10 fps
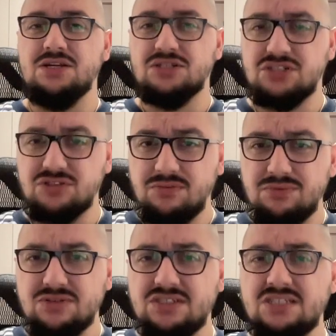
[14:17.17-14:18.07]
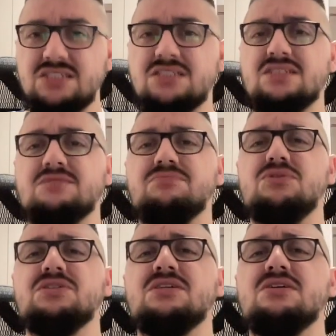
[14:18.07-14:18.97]
Stop losses,
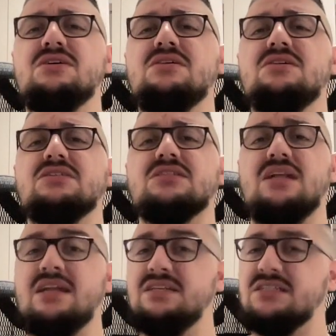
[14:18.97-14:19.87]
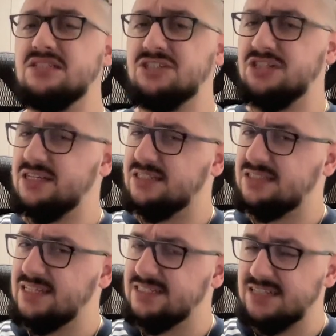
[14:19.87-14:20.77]
boys and girls, ladies and
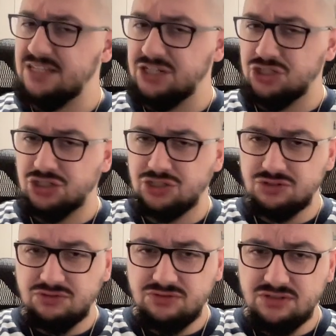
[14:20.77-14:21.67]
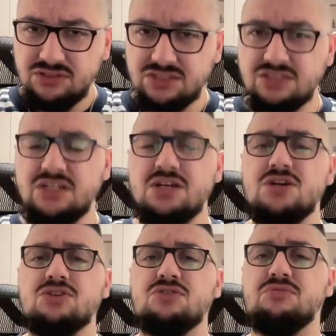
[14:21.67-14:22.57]
gents, is an insurance
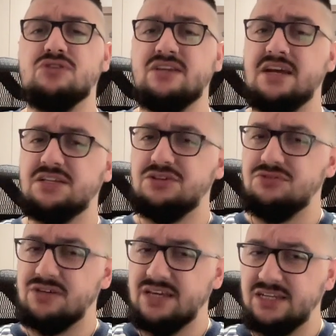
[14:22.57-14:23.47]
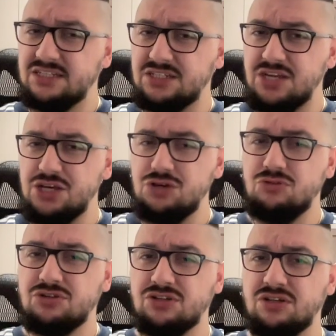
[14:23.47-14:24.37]
to protect you against
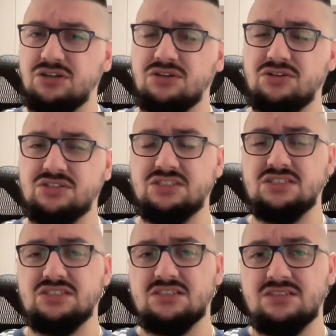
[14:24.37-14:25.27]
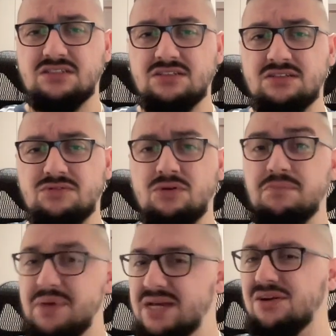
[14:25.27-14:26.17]
huger losses or
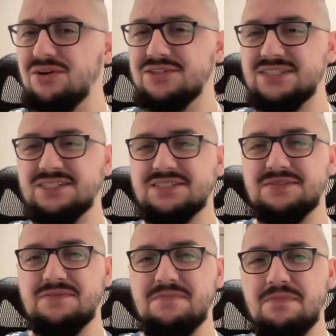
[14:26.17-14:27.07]
bigger losses.